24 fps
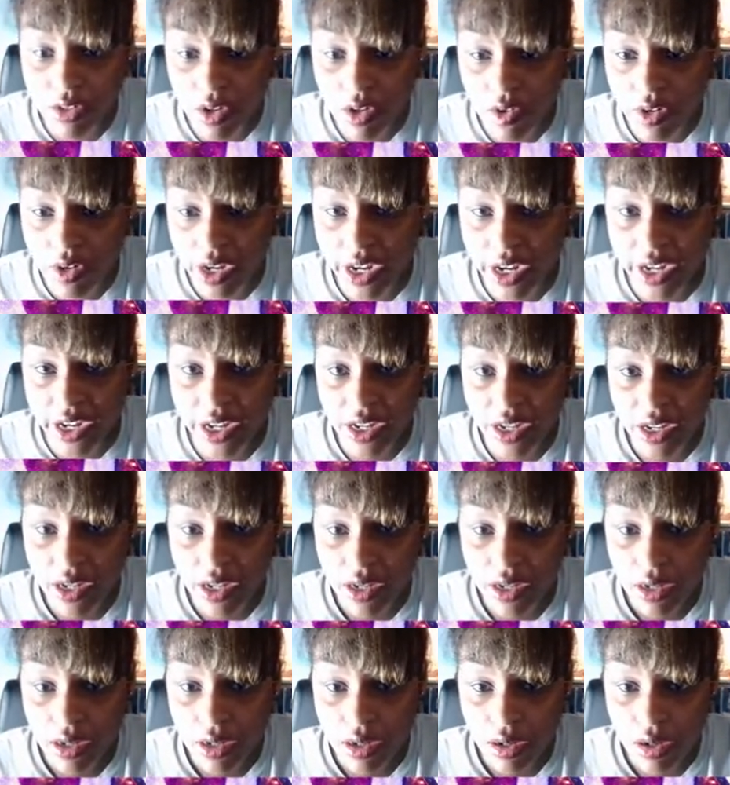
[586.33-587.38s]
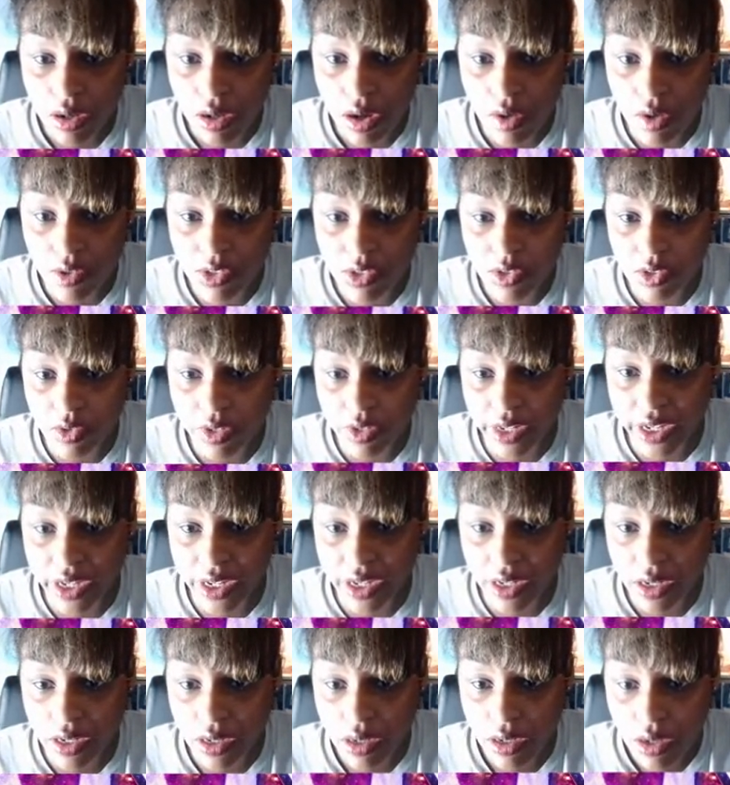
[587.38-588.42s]
don't I? Oh, it's too
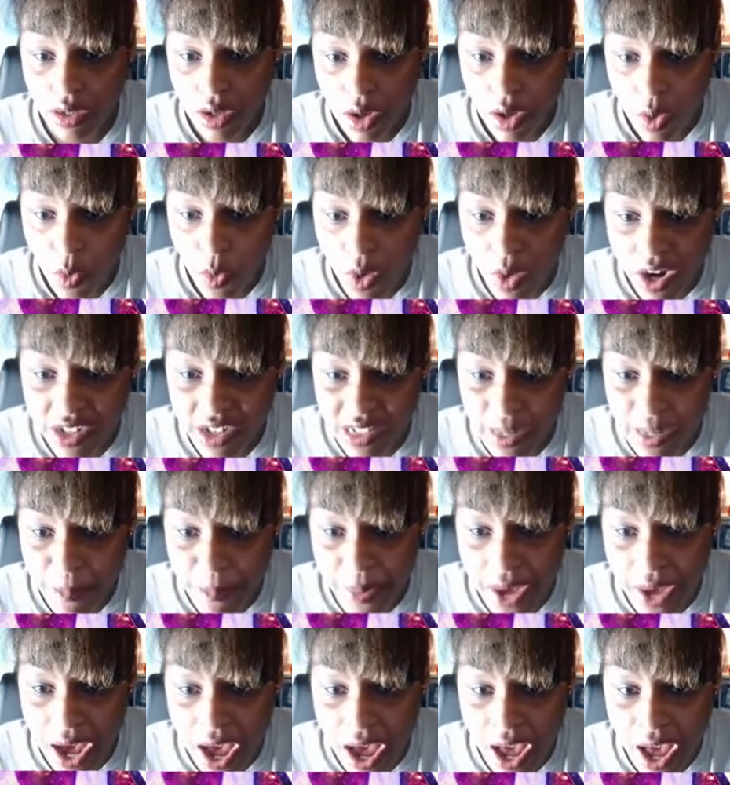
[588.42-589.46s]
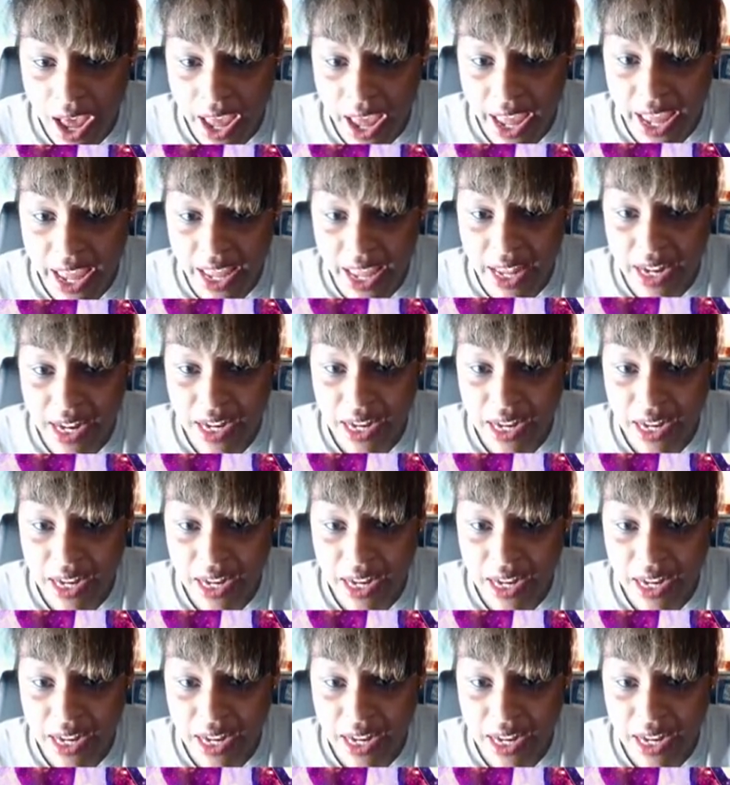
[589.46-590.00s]
late. Where's the pot?